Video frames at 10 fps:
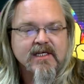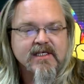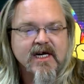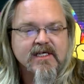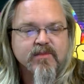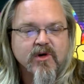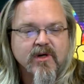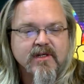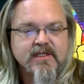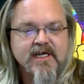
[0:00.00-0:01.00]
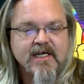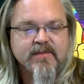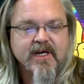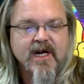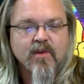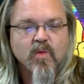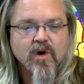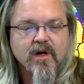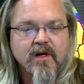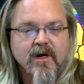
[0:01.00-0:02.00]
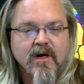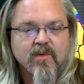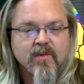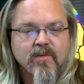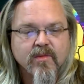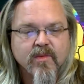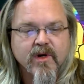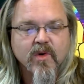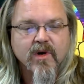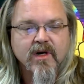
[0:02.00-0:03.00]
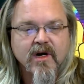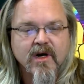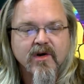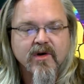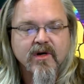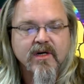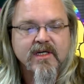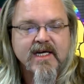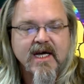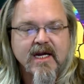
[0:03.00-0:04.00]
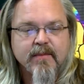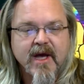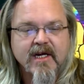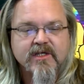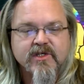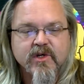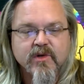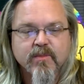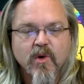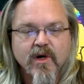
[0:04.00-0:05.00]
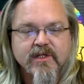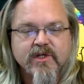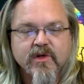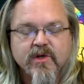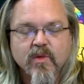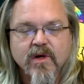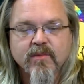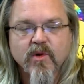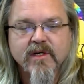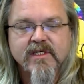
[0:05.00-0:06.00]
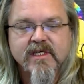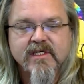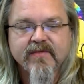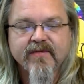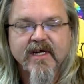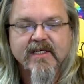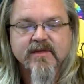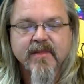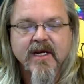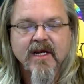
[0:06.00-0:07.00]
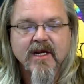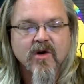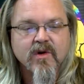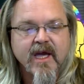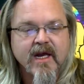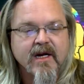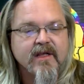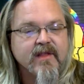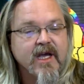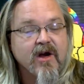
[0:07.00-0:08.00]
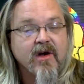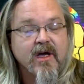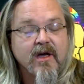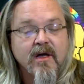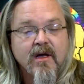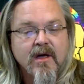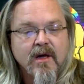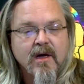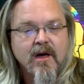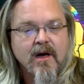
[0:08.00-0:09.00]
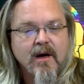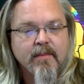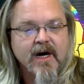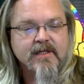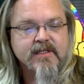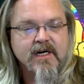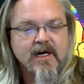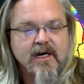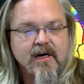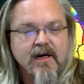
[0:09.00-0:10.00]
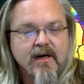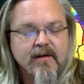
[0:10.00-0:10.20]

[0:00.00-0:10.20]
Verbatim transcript: The seismic network uh, recorded 110 magnitude 0.2 to 1.6 events, mainly located in the area about uh,